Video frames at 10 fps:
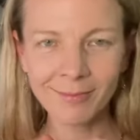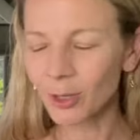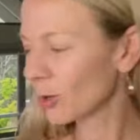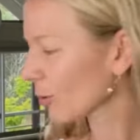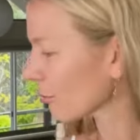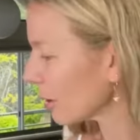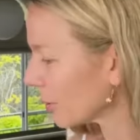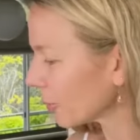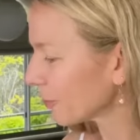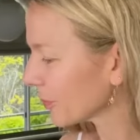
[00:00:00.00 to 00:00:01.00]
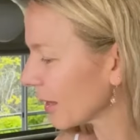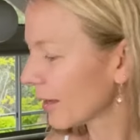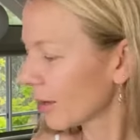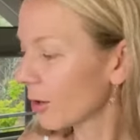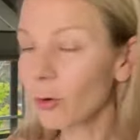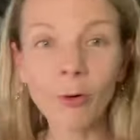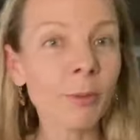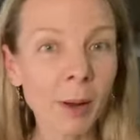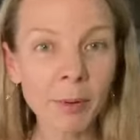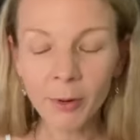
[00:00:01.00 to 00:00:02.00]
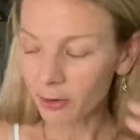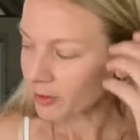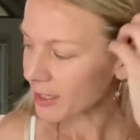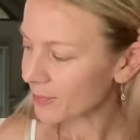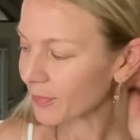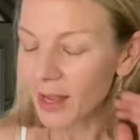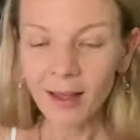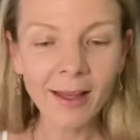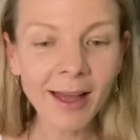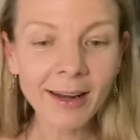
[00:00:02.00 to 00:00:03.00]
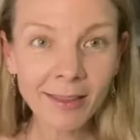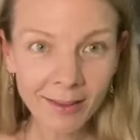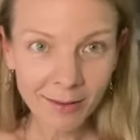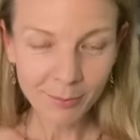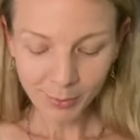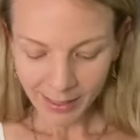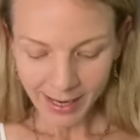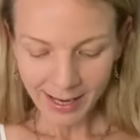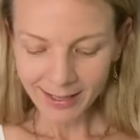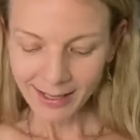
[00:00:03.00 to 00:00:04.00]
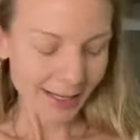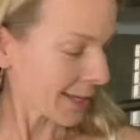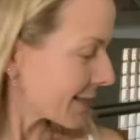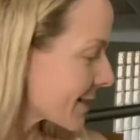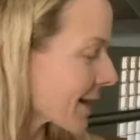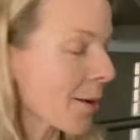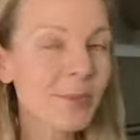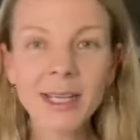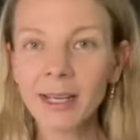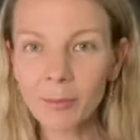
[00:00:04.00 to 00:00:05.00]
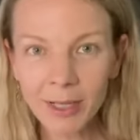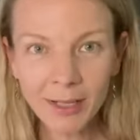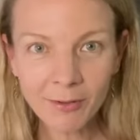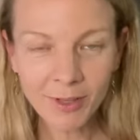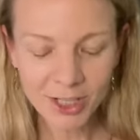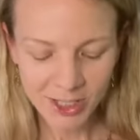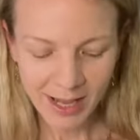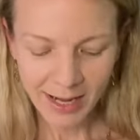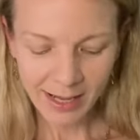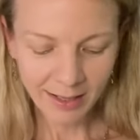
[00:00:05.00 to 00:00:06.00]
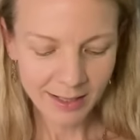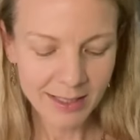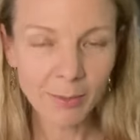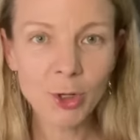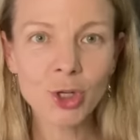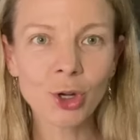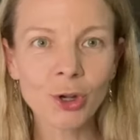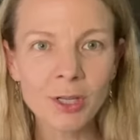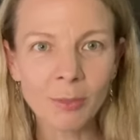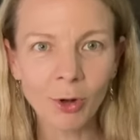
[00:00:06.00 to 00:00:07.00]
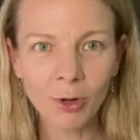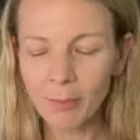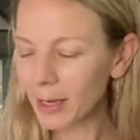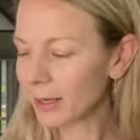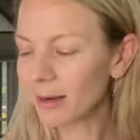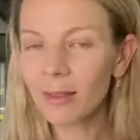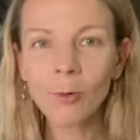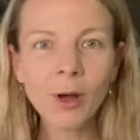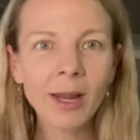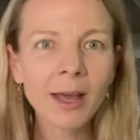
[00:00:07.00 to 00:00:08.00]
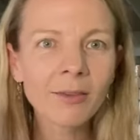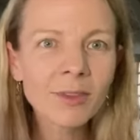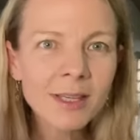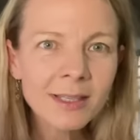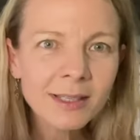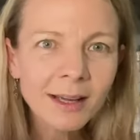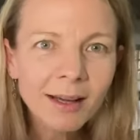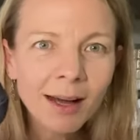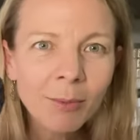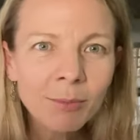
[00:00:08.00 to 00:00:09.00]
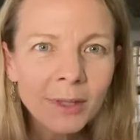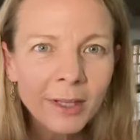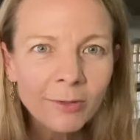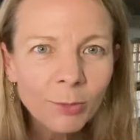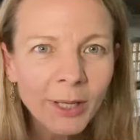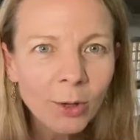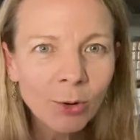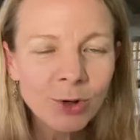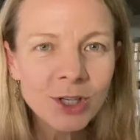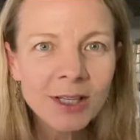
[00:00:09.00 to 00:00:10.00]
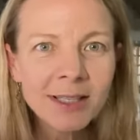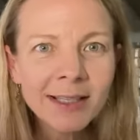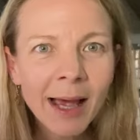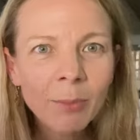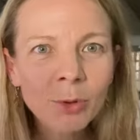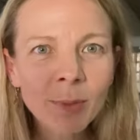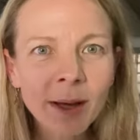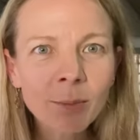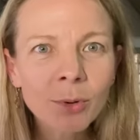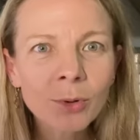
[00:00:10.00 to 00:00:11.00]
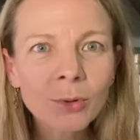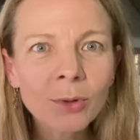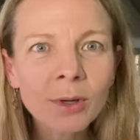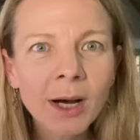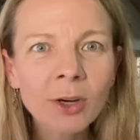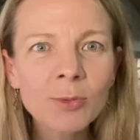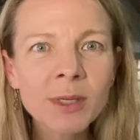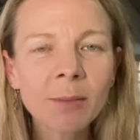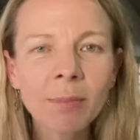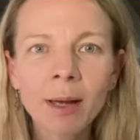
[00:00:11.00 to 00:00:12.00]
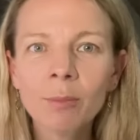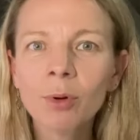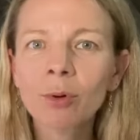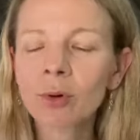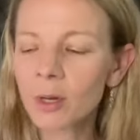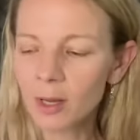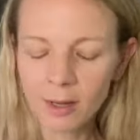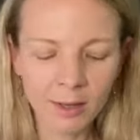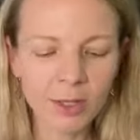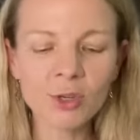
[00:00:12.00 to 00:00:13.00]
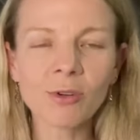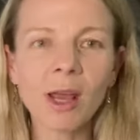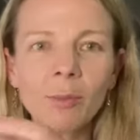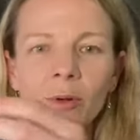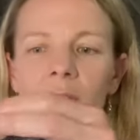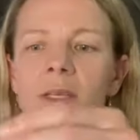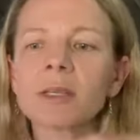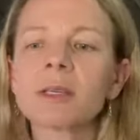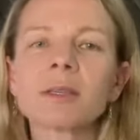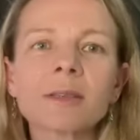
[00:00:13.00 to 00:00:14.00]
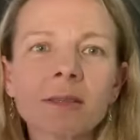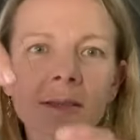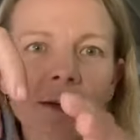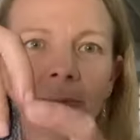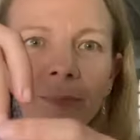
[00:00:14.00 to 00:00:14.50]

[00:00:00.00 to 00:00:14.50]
go to a 3mm, or it might be perfect. Another plan is, seeing I'm nearly finished that Anker Summer Shirt, I'm going to make another one out of this unbelievably gorgeous Habu bamboo, 100% bamboo. The drape on this is